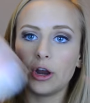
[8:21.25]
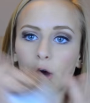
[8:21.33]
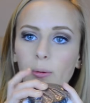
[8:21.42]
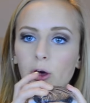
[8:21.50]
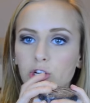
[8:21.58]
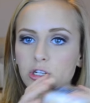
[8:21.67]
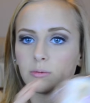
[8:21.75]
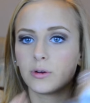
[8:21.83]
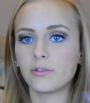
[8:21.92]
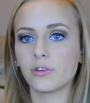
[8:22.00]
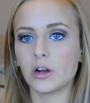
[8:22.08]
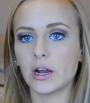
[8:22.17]
nail polish
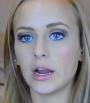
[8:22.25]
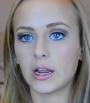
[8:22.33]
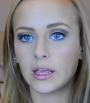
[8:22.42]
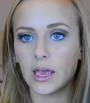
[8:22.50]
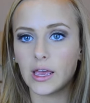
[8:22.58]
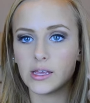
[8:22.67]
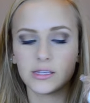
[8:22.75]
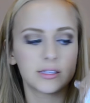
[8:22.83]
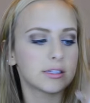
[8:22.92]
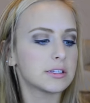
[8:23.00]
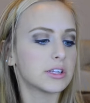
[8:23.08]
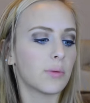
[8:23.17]
remover in case
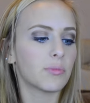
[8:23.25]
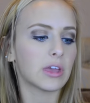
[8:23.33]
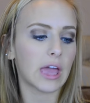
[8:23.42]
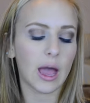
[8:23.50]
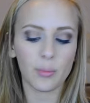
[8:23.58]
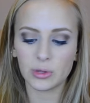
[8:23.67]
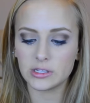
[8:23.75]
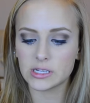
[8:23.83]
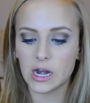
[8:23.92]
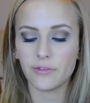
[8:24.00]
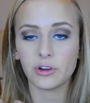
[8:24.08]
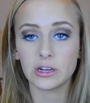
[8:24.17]
something happens
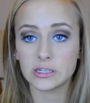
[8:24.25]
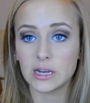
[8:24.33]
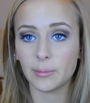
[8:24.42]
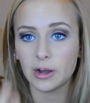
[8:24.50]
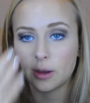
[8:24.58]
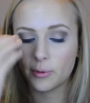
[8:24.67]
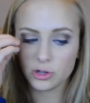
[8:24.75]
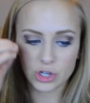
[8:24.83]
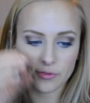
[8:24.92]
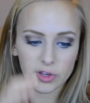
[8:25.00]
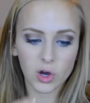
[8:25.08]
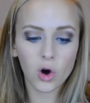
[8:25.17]
and I forget to take my nail polish
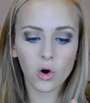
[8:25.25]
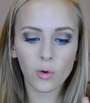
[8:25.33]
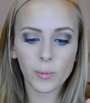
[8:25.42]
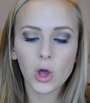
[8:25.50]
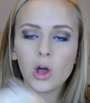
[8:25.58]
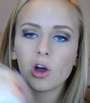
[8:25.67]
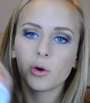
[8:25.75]
off at home,